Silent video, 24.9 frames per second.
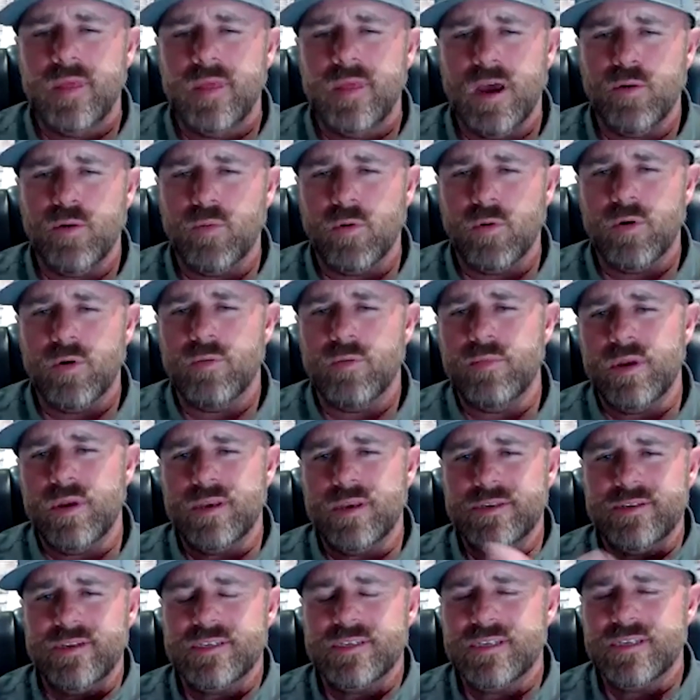that word
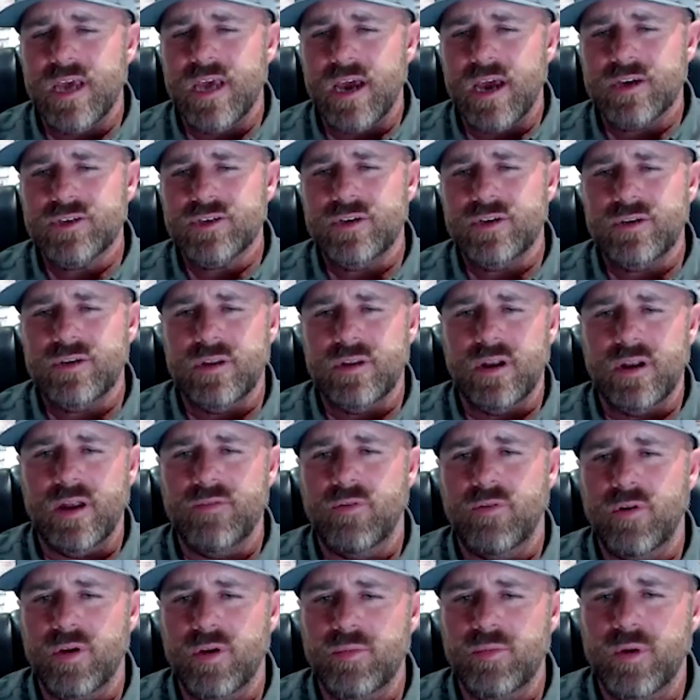means this action that
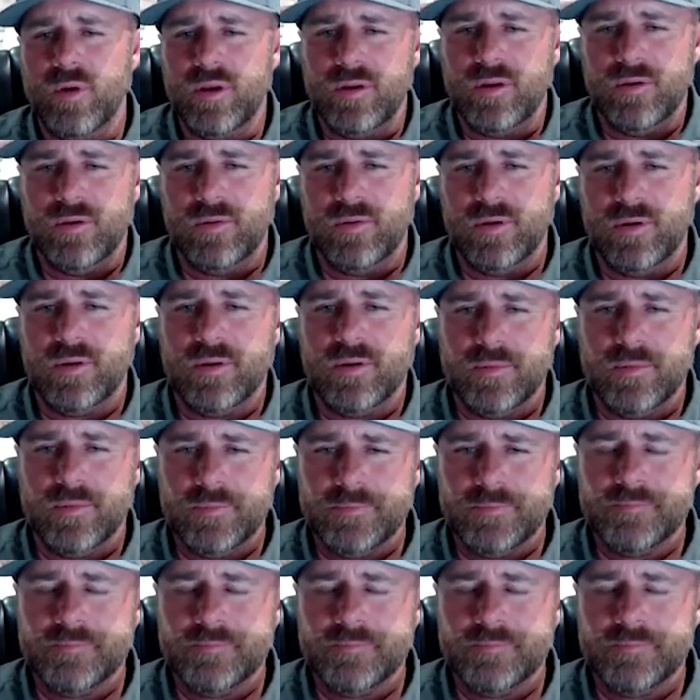I've already been doing.